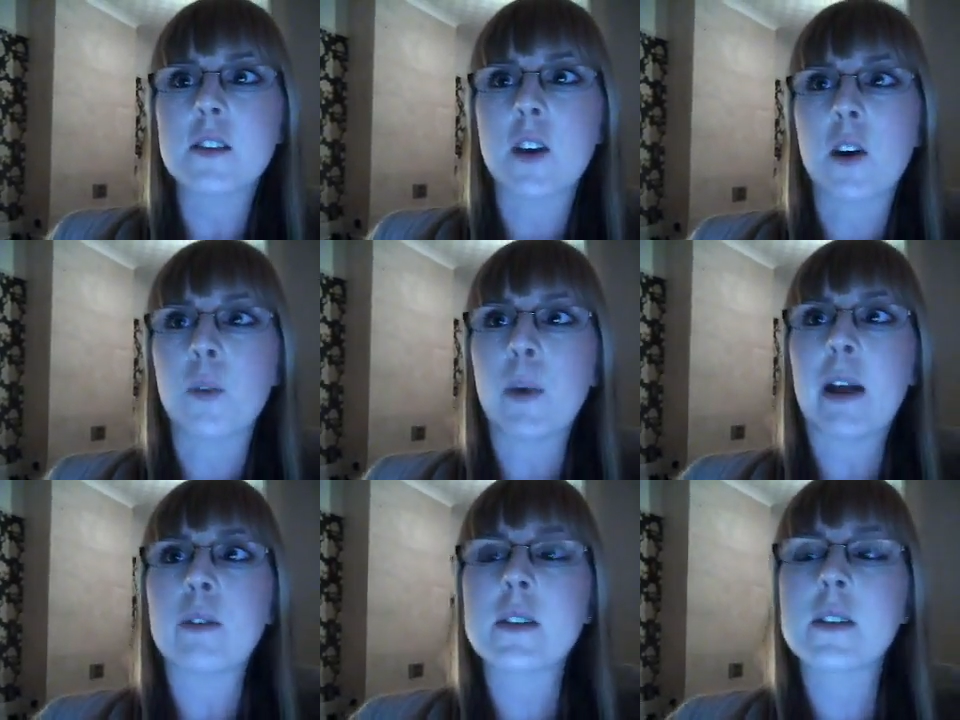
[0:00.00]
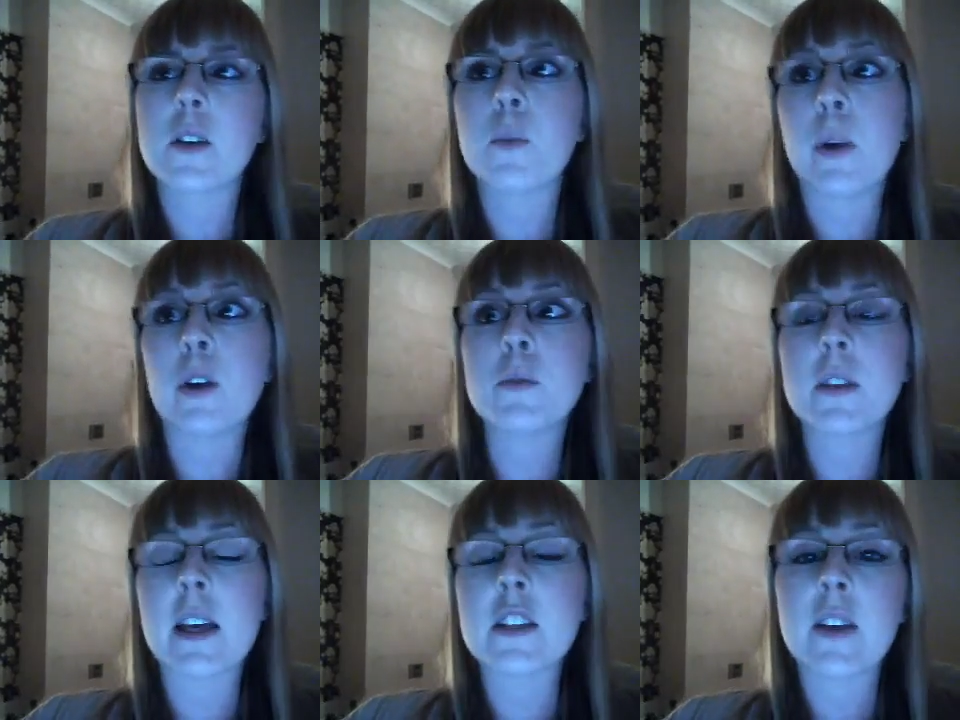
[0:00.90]
So when I was, up
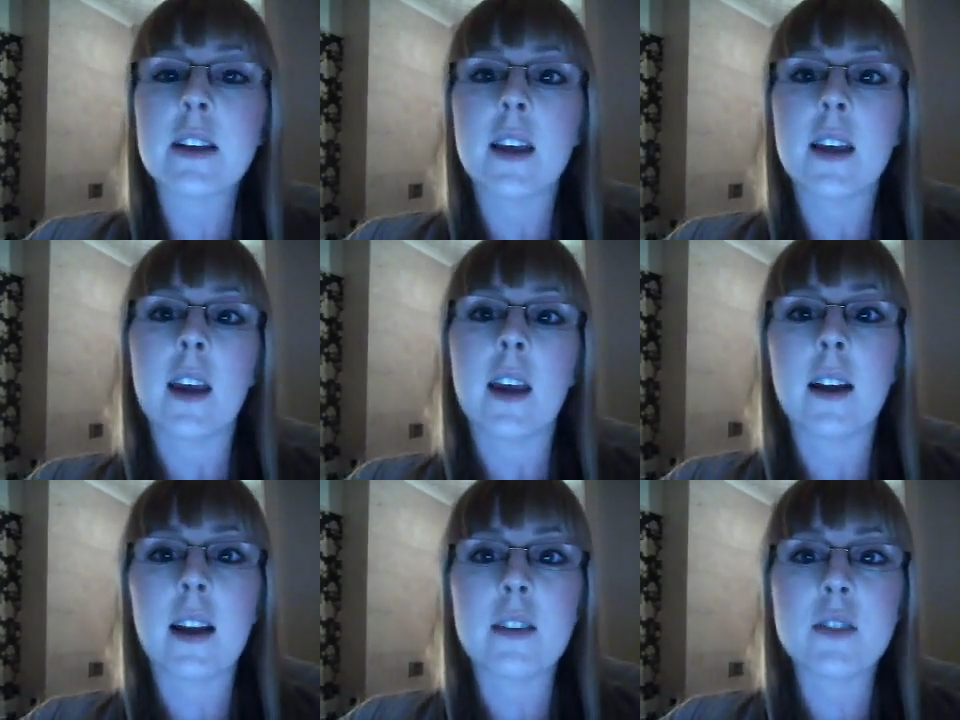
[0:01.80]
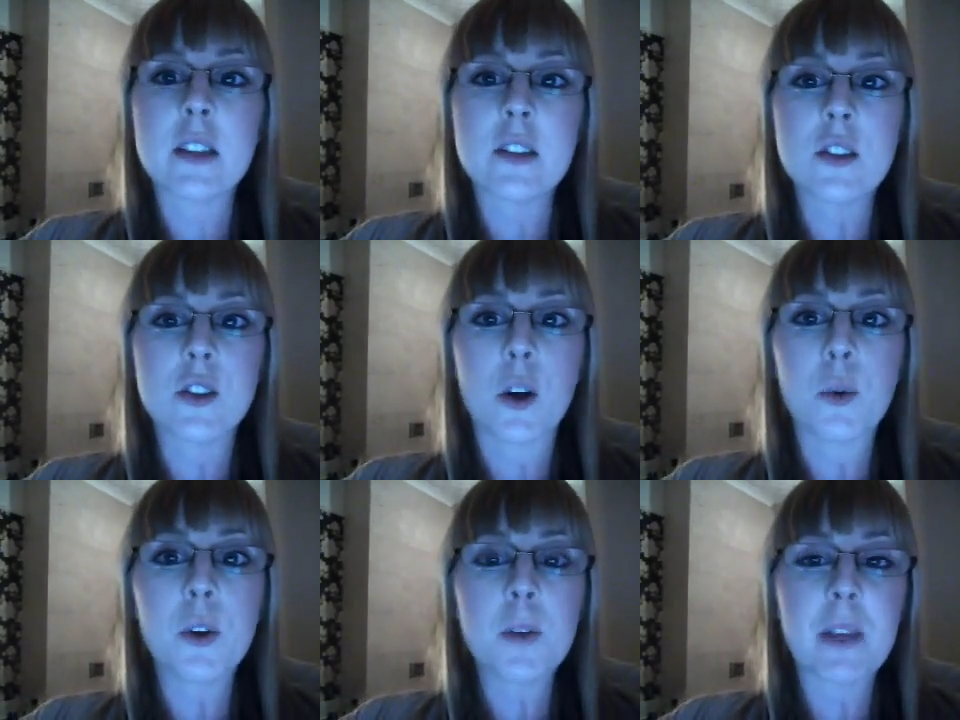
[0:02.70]
to the age of 18, I lived in
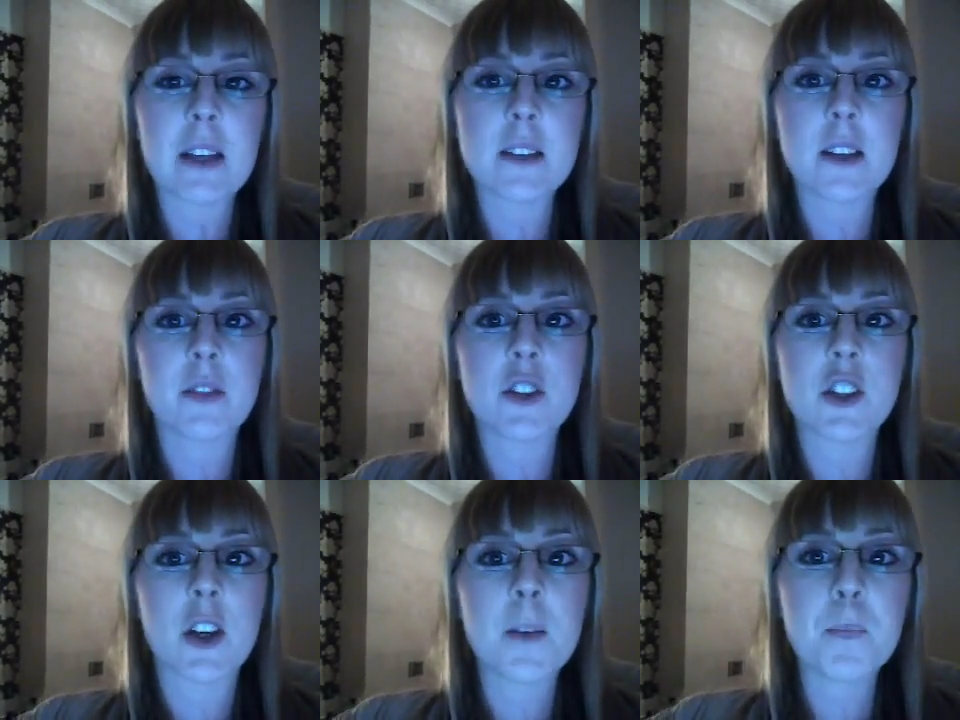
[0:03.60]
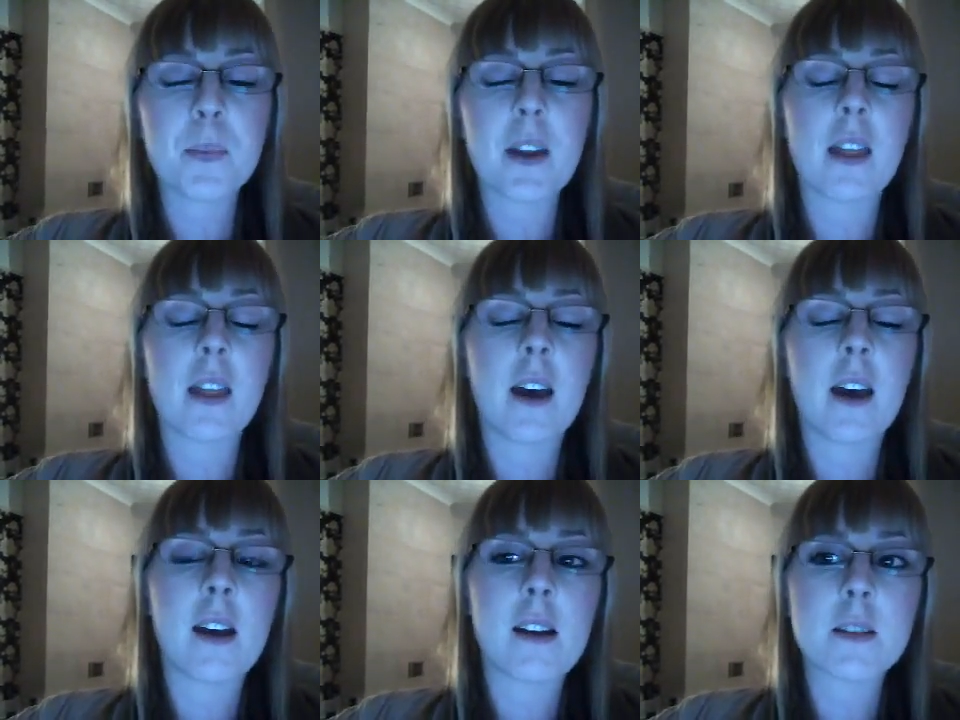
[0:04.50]
Stoke in Staffordshire, and
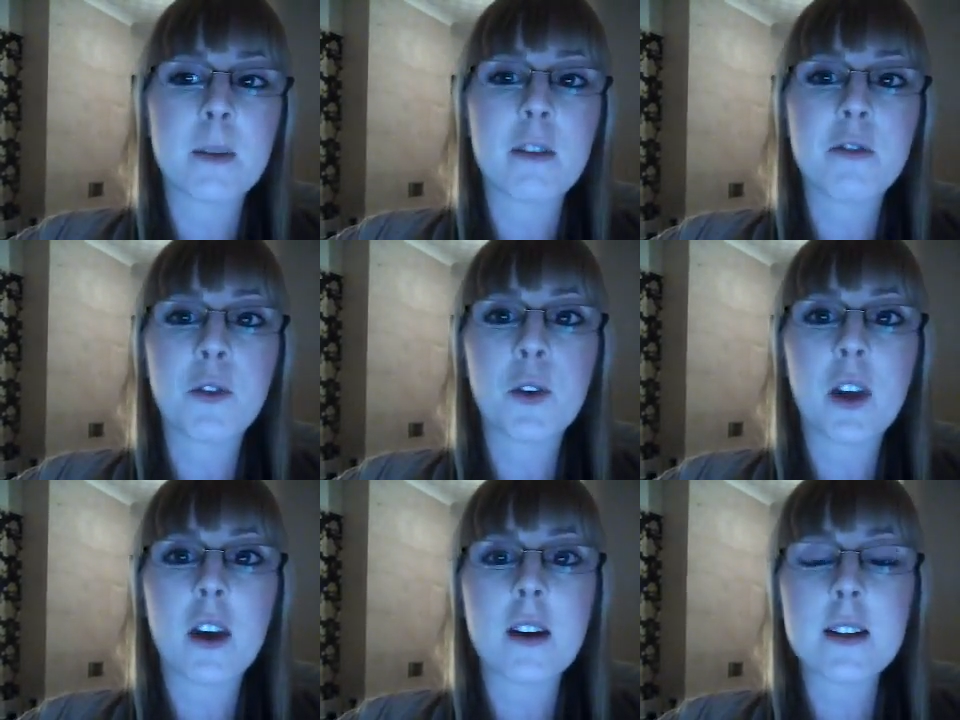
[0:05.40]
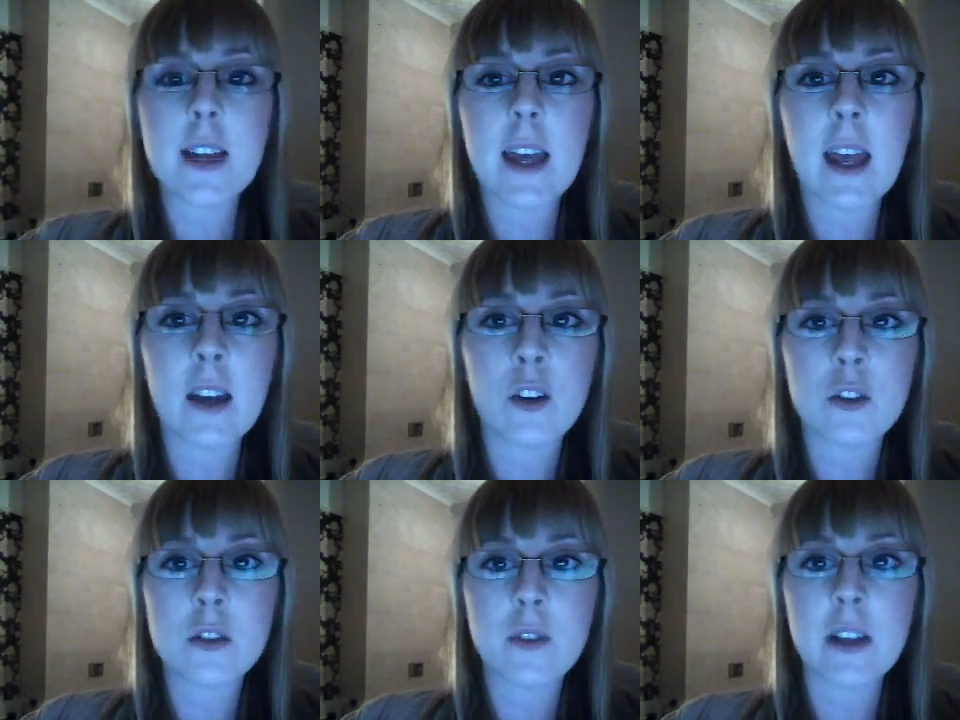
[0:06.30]
then I spent 4 years in
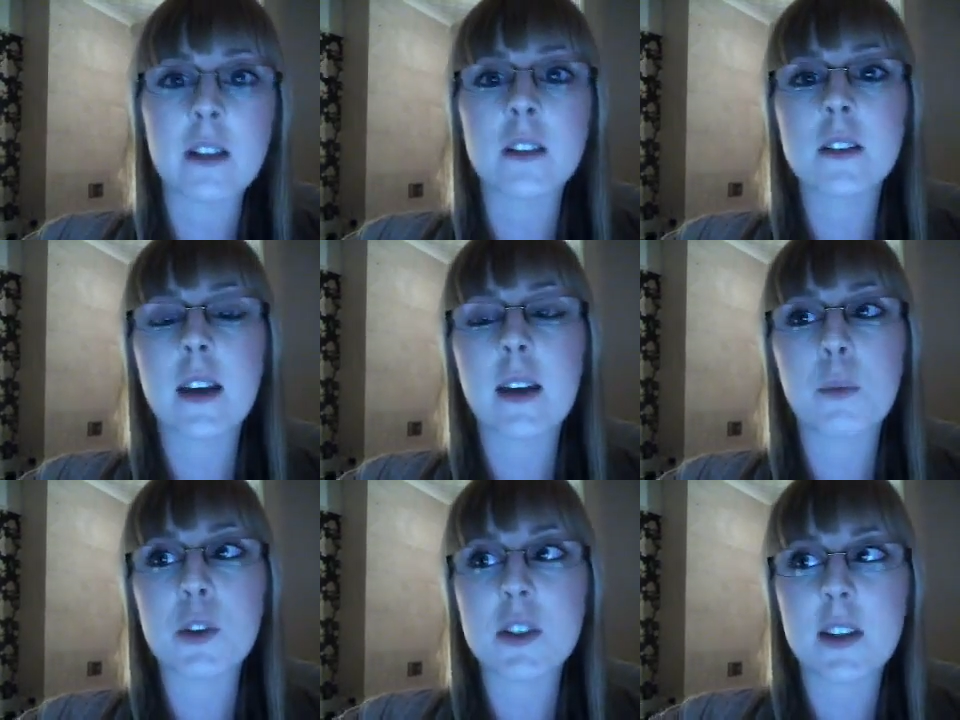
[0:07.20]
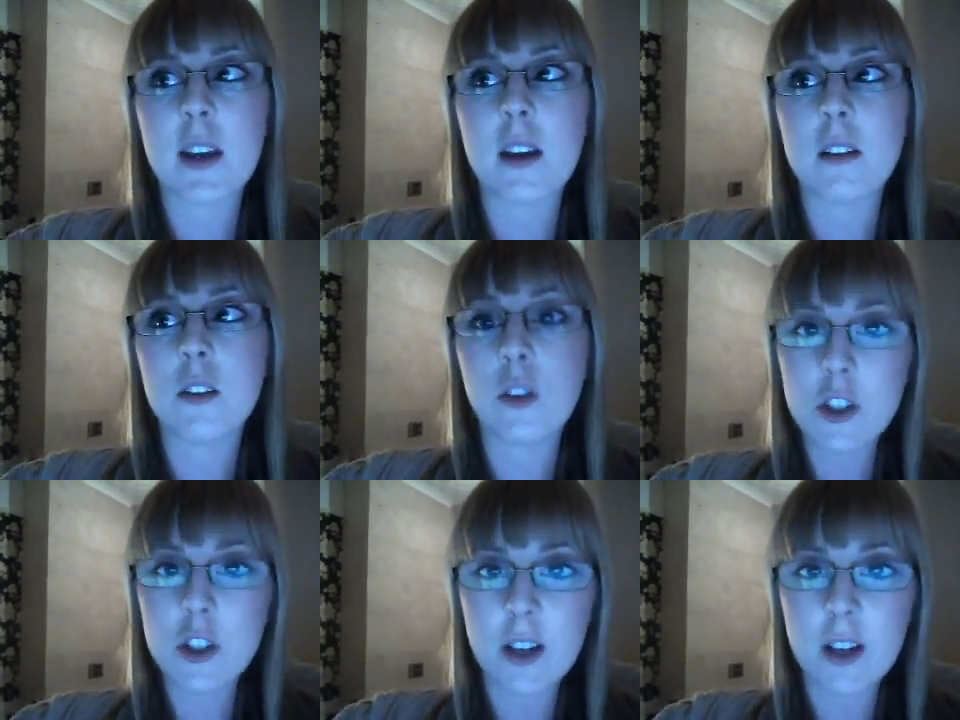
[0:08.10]
Huddersfield, which is in
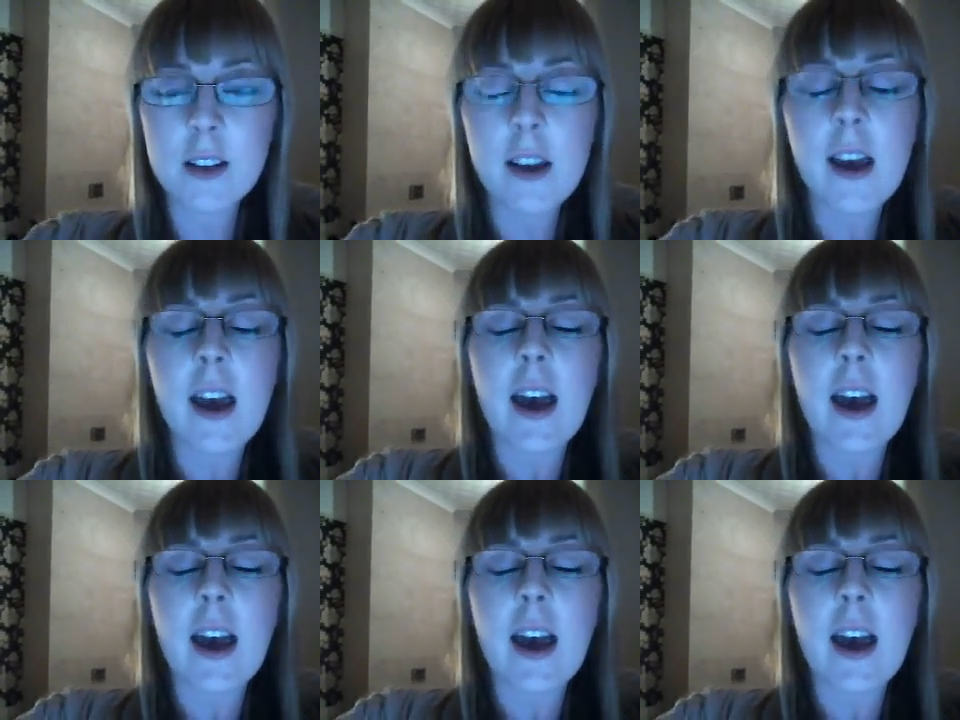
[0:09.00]
Yorkshire,